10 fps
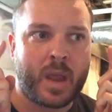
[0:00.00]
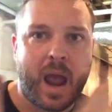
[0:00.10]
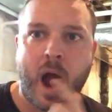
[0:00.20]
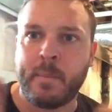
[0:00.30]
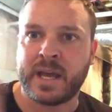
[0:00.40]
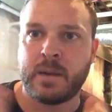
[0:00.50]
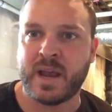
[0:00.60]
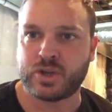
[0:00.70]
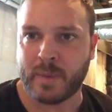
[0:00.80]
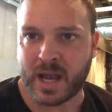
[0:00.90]
how am I going to
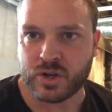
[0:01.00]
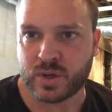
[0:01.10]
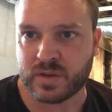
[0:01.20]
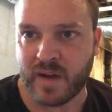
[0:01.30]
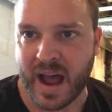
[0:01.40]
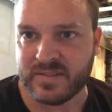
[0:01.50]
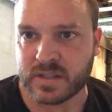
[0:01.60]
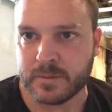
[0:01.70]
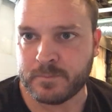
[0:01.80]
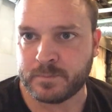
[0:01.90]
make sure my country
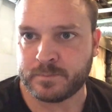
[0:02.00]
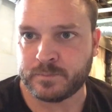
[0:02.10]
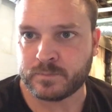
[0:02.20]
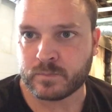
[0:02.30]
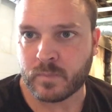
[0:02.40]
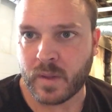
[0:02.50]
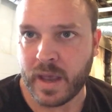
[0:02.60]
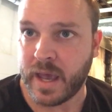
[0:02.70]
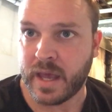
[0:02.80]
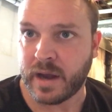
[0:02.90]
survives?
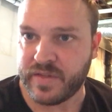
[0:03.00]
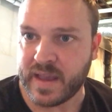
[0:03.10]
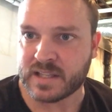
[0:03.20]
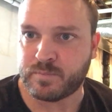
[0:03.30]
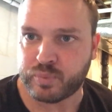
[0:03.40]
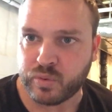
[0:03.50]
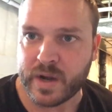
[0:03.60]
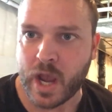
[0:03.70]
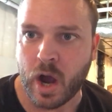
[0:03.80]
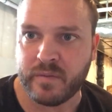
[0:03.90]
And I think it's
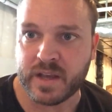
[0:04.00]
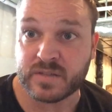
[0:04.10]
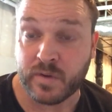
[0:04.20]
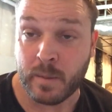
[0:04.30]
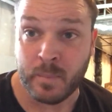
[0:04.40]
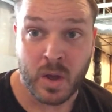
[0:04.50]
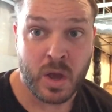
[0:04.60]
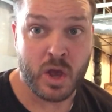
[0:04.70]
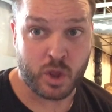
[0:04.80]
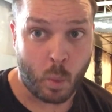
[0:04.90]
pretty obvious from
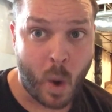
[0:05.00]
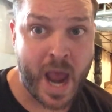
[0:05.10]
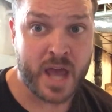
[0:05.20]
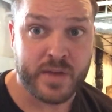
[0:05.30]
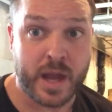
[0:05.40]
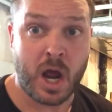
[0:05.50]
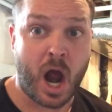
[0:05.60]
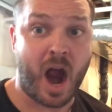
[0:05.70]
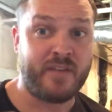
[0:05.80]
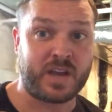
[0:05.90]
the way that
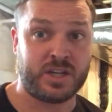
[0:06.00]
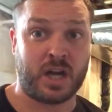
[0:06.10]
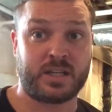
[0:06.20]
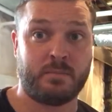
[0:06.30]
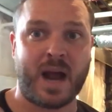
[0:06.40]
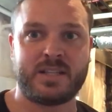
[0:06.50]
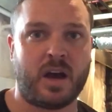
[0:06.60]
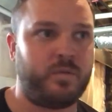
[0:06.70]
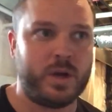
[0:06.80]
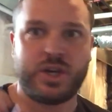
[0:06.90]
I've conducted
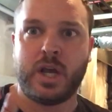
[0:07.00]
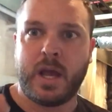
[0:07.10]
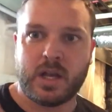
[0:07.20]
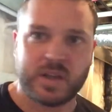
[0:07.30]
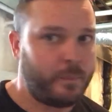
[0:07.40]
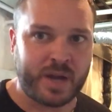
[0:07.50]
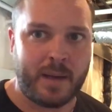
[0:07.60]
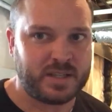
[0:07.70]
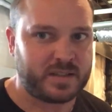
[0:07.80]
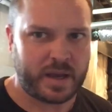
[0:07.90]
myself, which
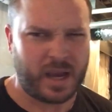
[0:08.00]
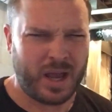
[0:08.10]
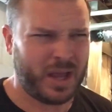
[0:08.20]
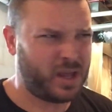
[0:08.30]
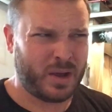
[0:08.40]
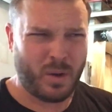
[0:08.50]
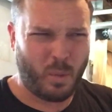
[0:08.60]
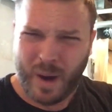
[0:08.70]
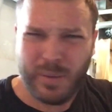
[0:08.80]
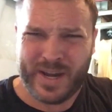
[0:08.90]
sometimes it's like,
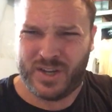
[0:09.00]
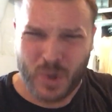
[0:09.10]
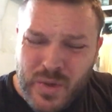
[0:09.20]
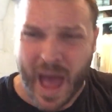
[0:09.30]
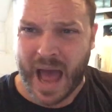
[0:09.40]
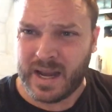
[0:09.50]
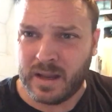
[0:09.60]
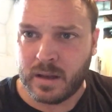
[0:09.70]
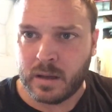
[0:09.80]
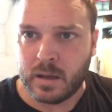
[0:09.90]
why would he do that?
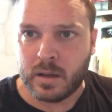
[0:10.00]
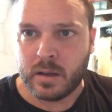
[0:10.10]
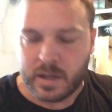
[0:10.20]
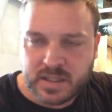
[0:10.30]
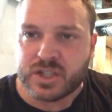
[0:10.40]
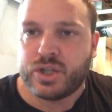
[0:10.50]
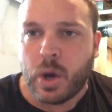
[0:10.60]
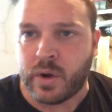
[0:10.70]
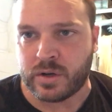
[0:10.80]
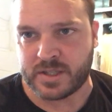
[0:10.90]
It's because you
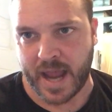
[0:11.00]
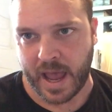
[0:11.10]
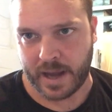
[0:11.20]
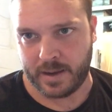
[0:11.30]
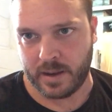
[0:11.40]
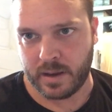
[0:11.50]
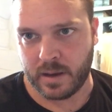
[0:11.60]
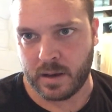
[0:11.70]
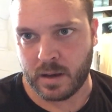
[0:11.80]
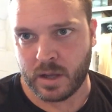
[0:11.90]
don't understand.
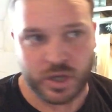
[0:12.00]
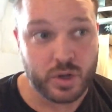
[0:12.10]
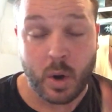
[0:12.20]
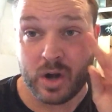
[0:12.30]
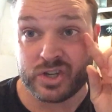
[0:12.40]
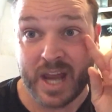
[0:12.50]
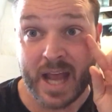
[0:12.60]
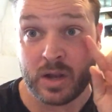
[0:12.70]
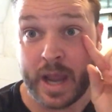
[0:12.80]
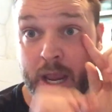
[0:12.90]
You don't
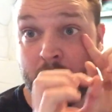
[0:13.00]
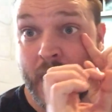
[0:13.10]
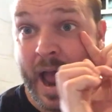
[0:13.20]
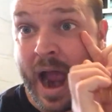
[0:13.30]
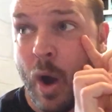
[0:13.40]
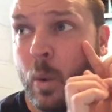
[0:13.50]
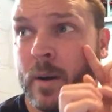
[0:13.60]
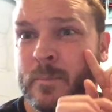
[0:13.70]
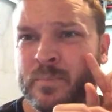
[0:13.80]
understand like how